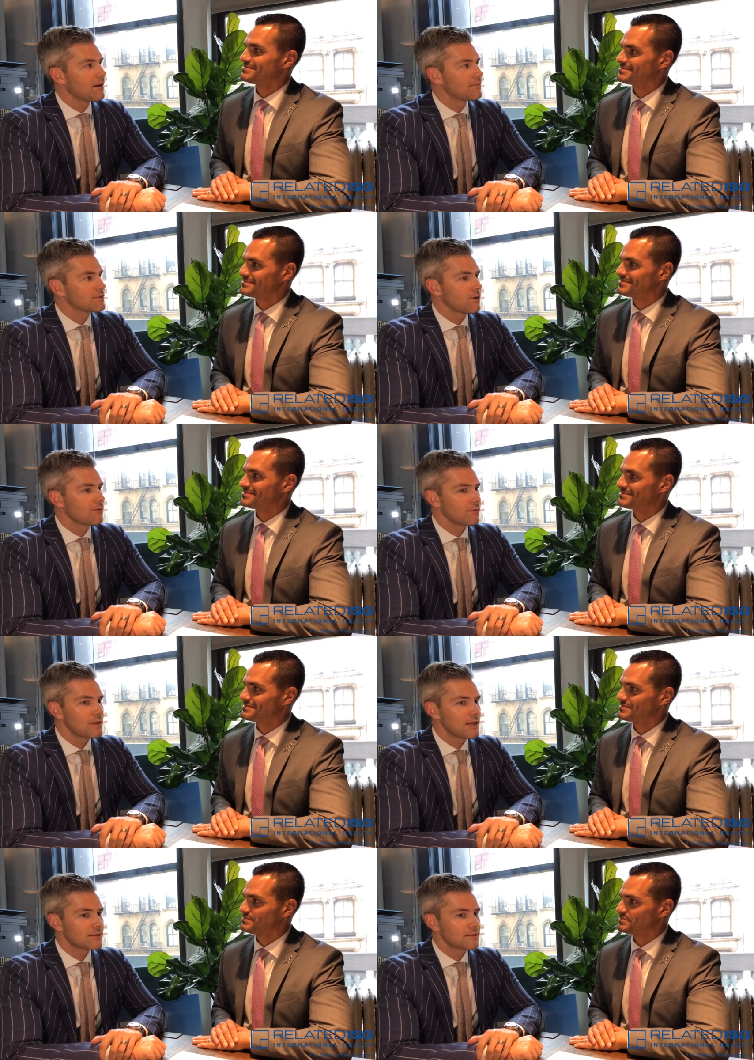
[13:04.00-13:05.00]
Speaker 1: Yeah. So for
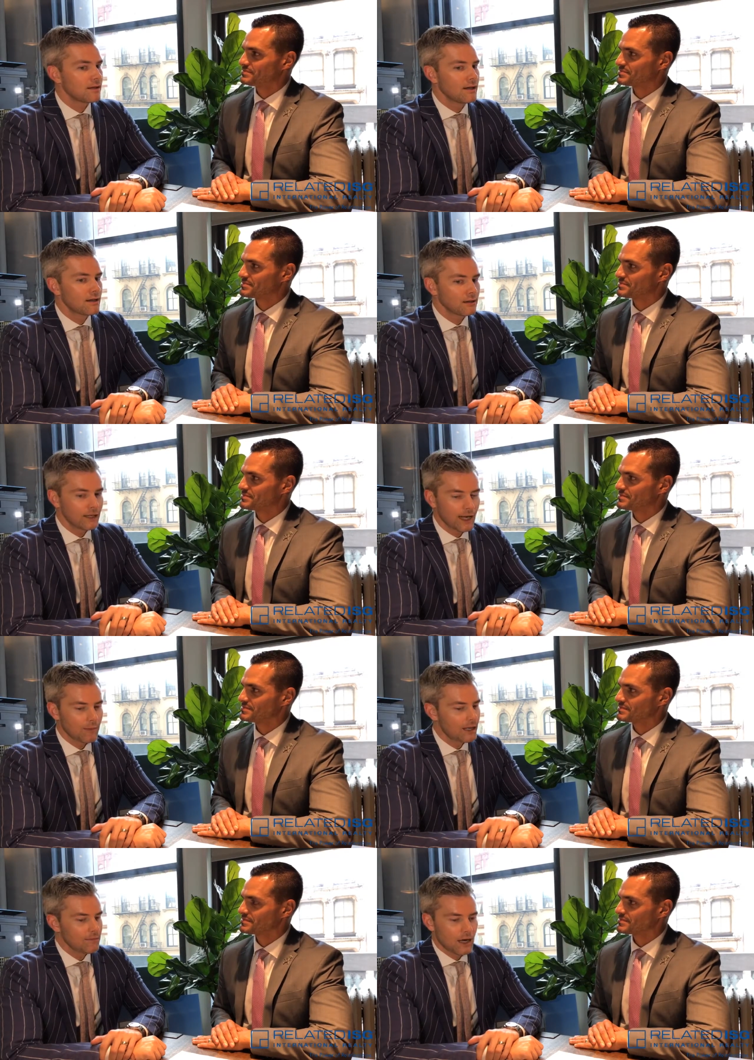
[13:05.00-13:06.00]
me, that's cleaning out
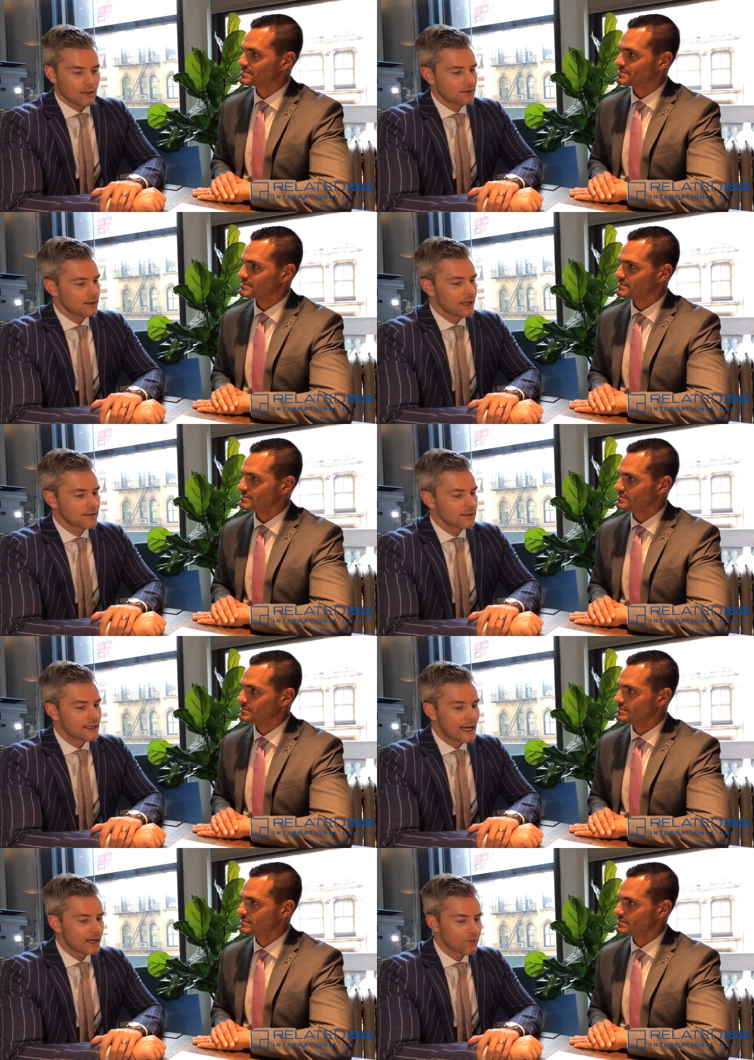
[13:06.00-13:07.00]
my inbox. It's
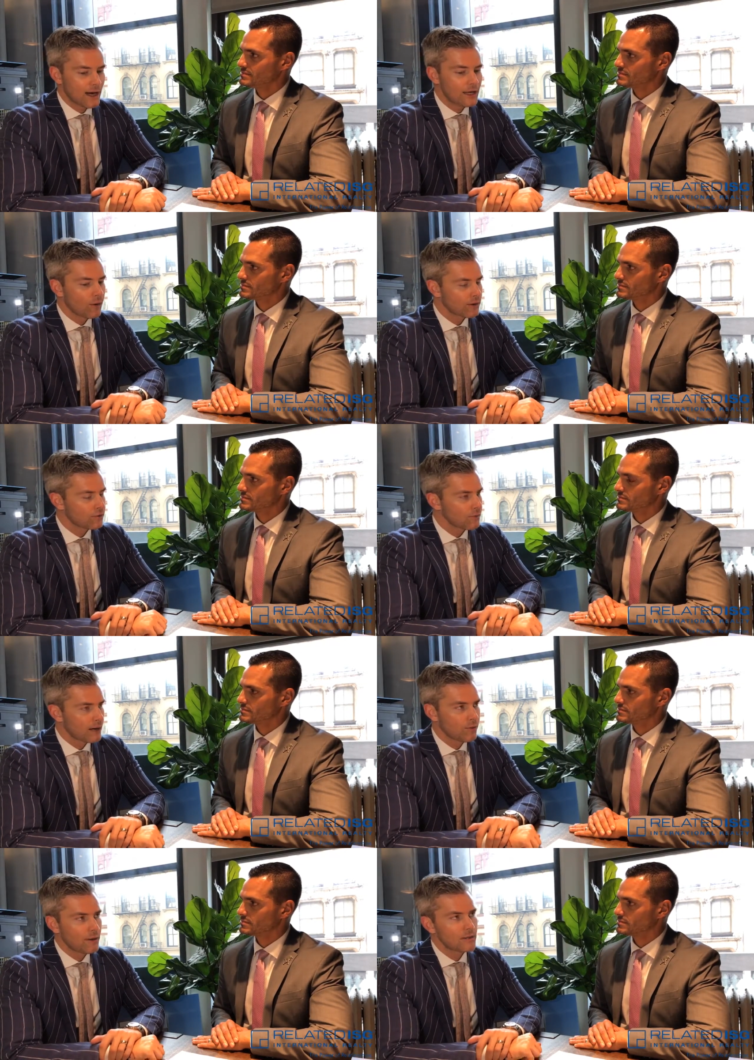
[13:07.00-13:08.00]
getting ready, going through
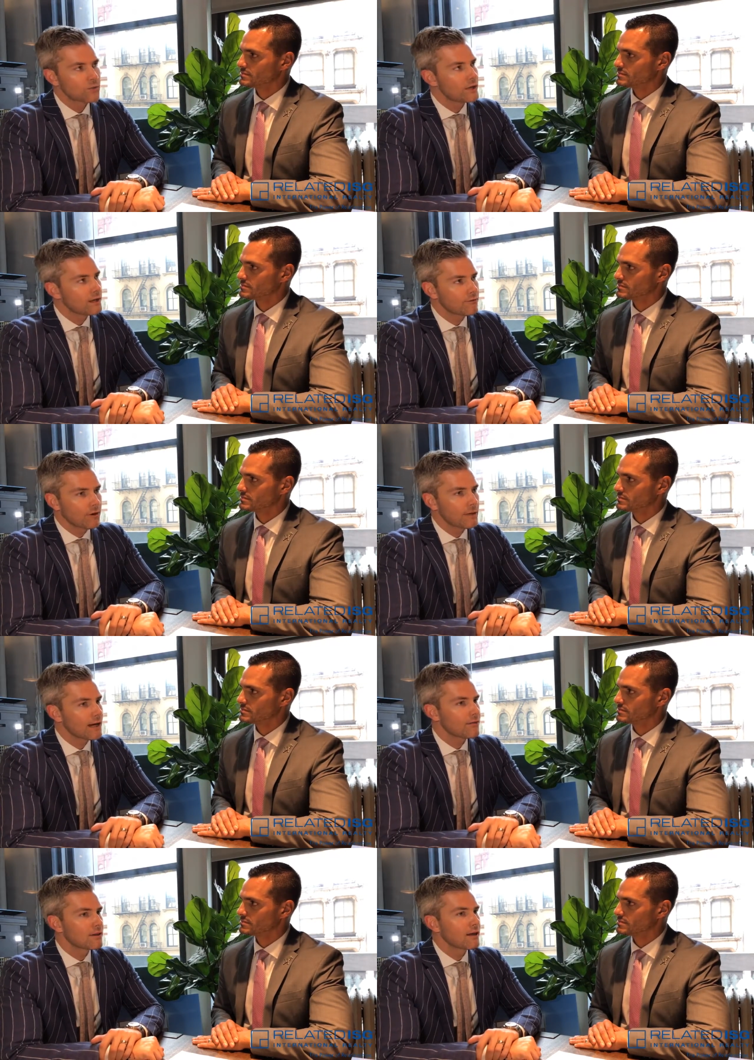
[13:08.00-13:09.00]
my appointments, reconfirming
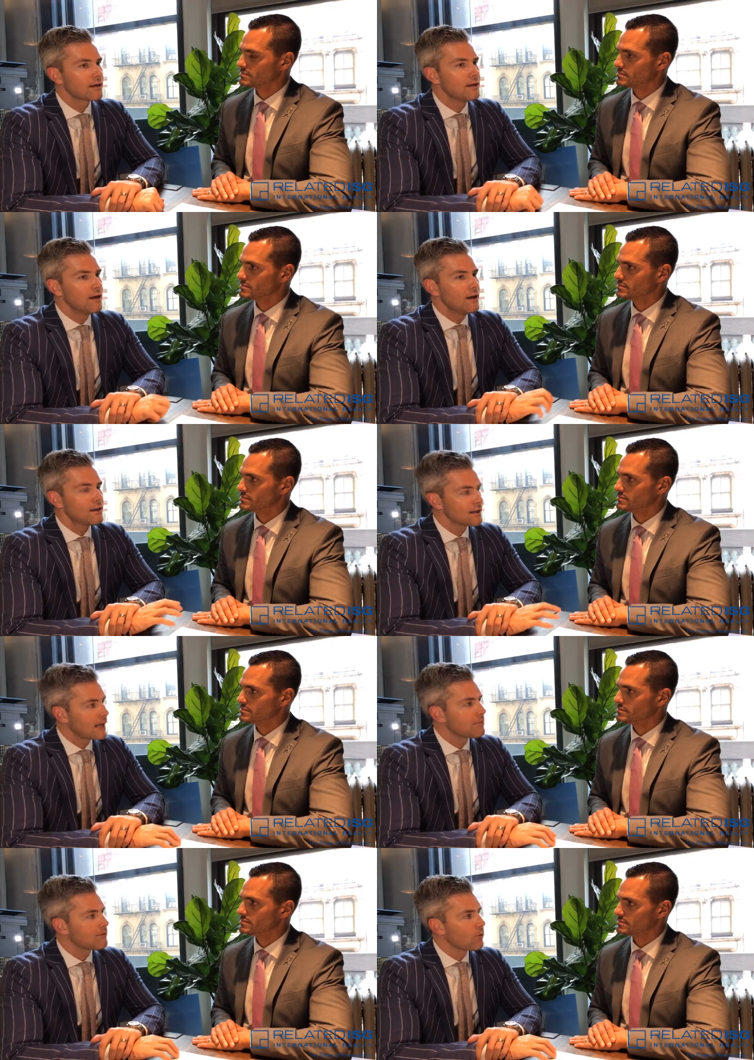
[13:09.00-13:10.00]
everything the
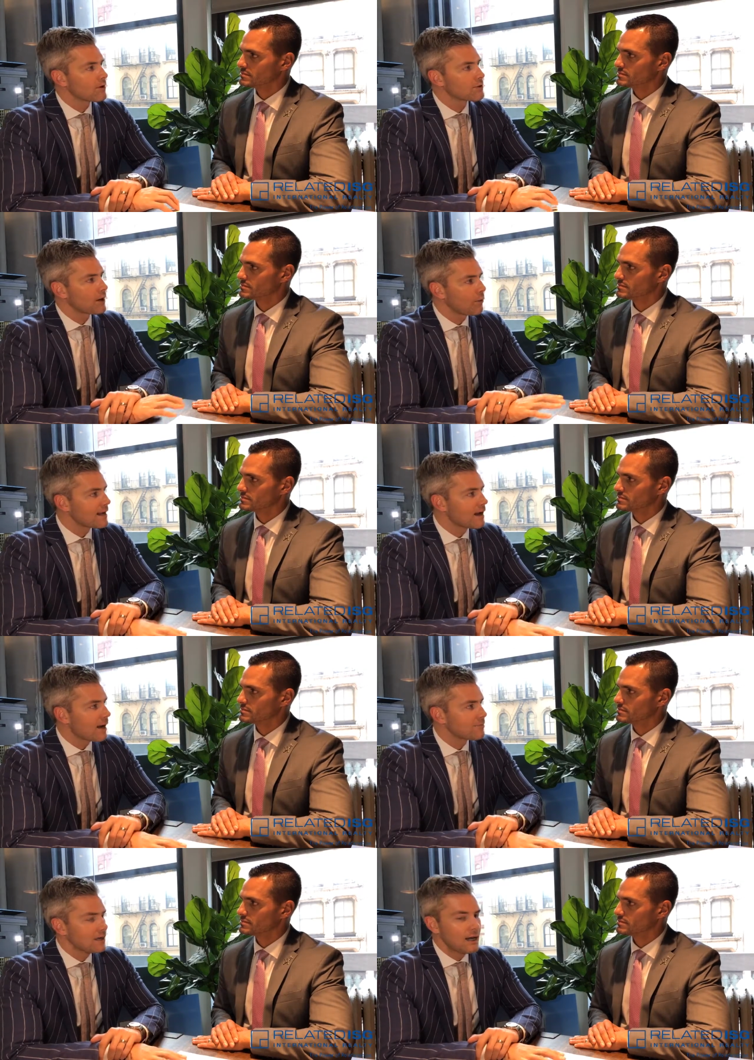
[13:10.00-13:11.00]
night before. So when I wake
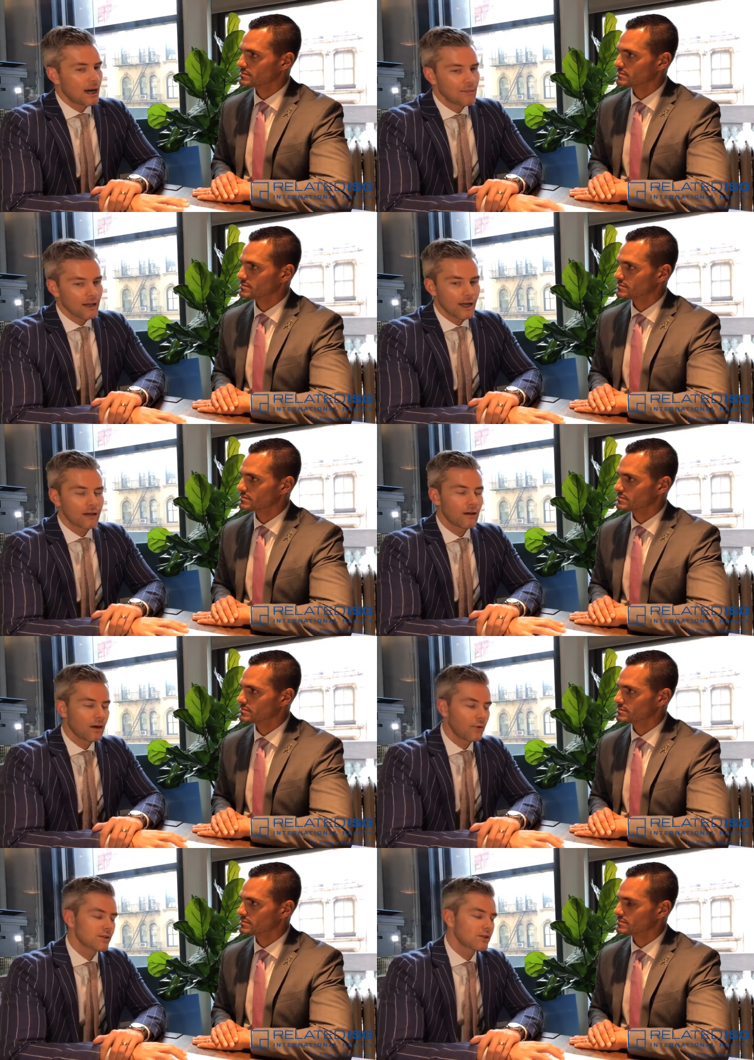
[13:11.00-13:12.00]
up, I'm not like,
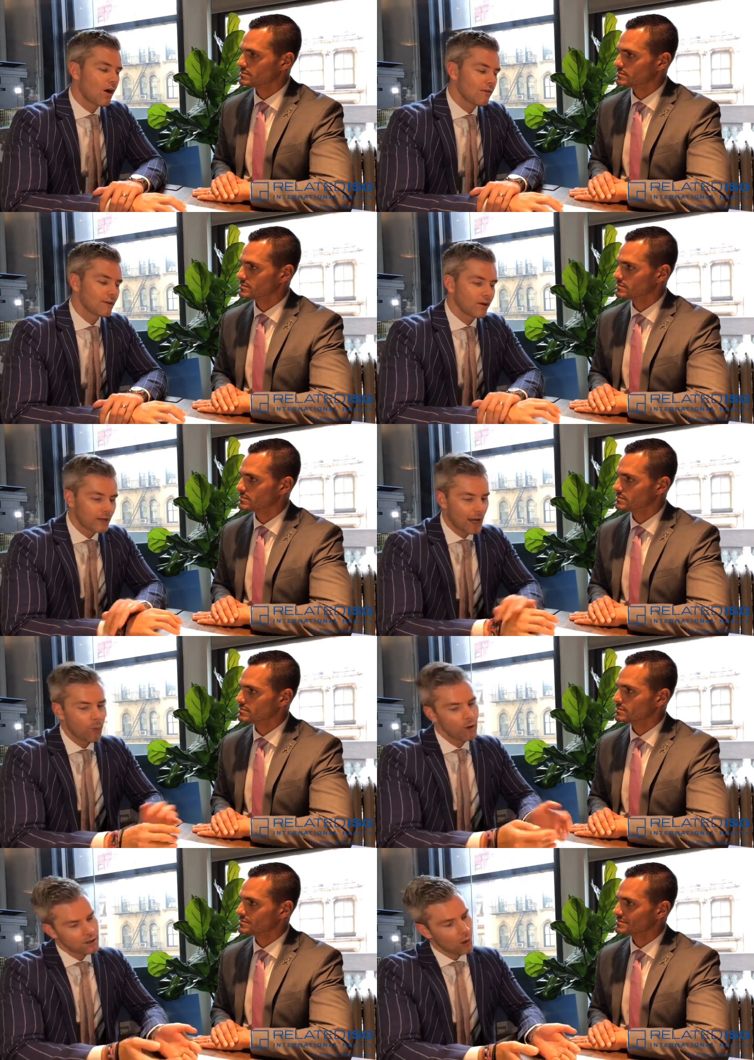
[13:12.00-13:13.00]
oh, where's coffee? Okay,
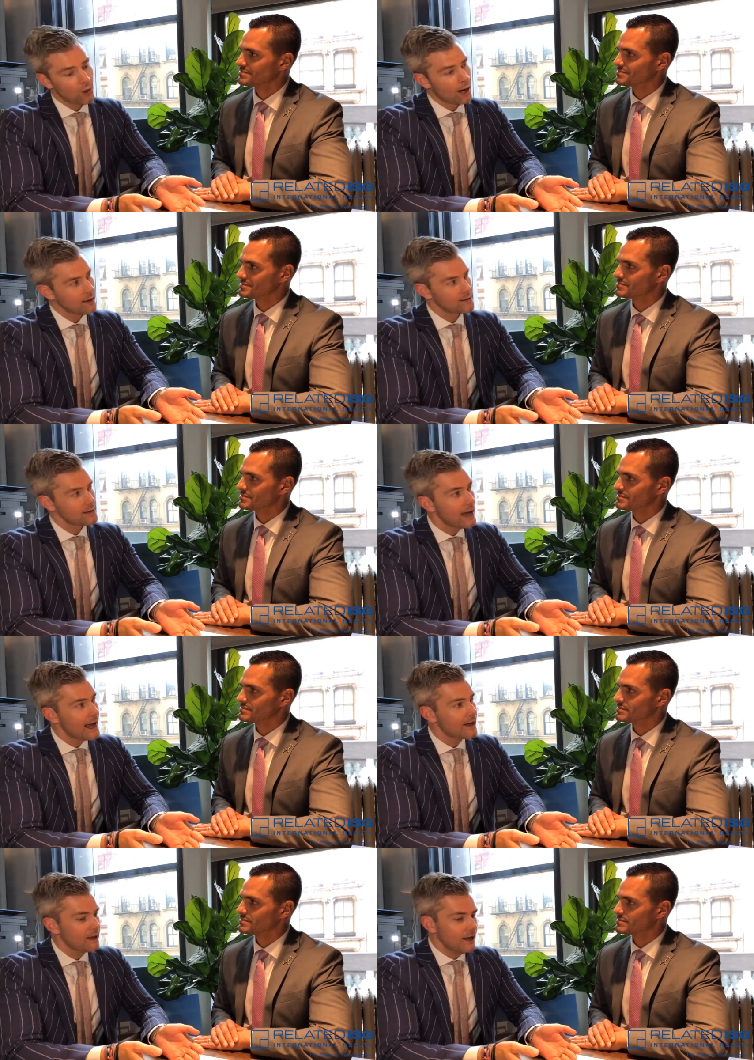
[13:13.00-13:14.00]
what's going on
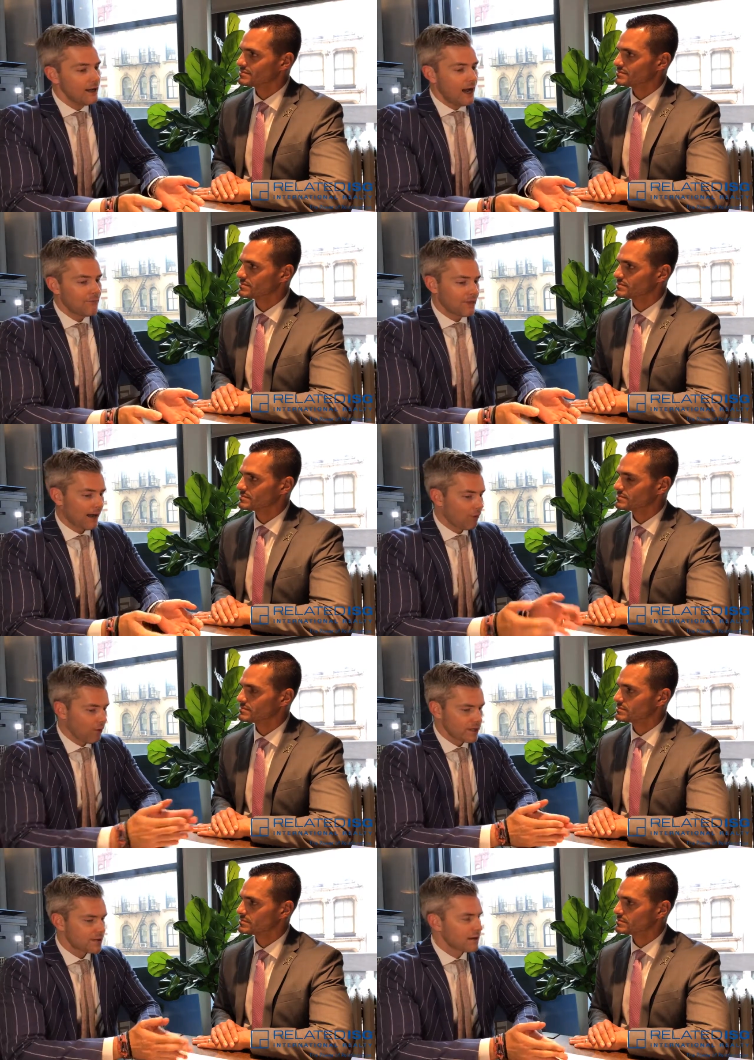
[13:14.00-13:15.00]
today? I've
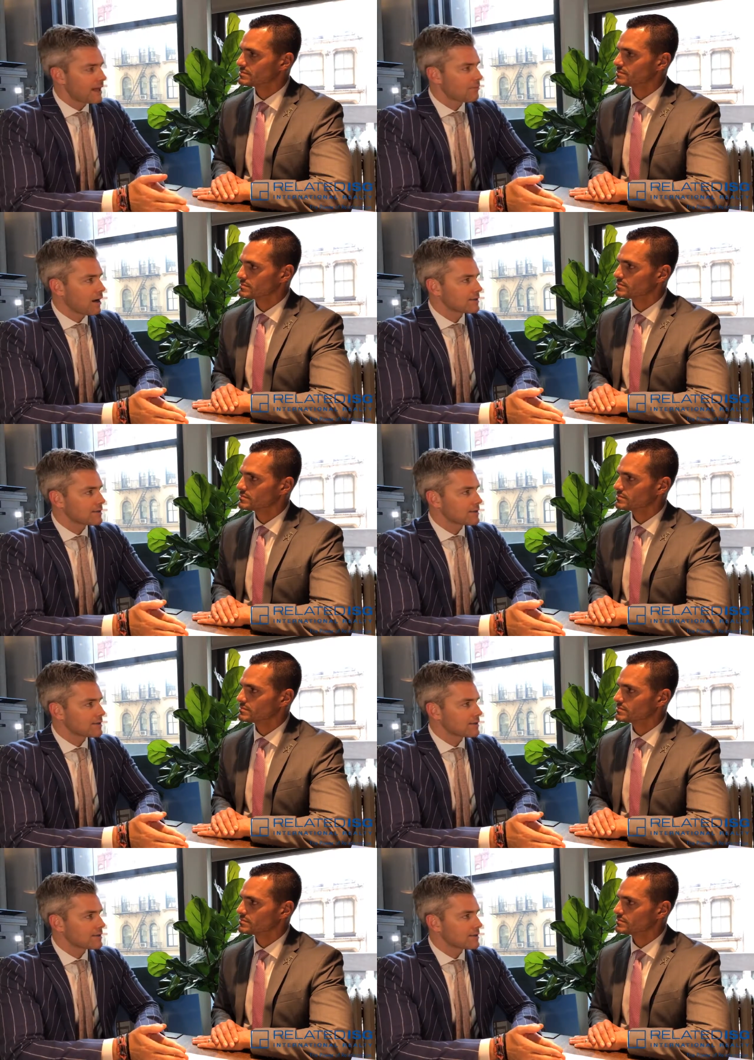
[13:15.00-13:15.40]
already started that